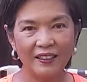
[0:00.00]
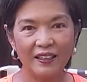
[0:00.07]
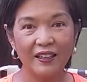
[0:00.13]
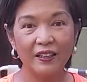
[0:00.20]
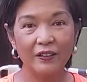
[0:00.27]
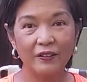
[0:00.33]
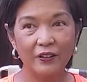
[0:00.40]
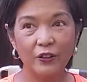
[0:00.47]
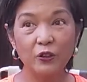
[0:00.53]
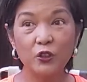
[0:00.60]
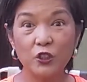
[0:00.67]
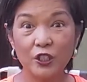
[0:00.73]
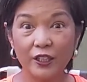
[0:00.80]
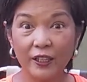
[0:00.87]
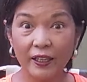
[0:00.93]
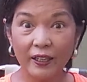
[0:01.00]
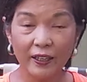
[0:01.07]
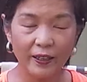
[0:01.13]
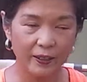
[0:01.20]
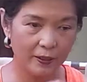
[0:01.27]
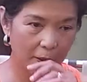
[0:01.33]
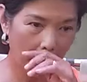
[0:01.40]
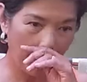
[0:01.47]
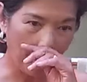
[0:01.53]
in UGA,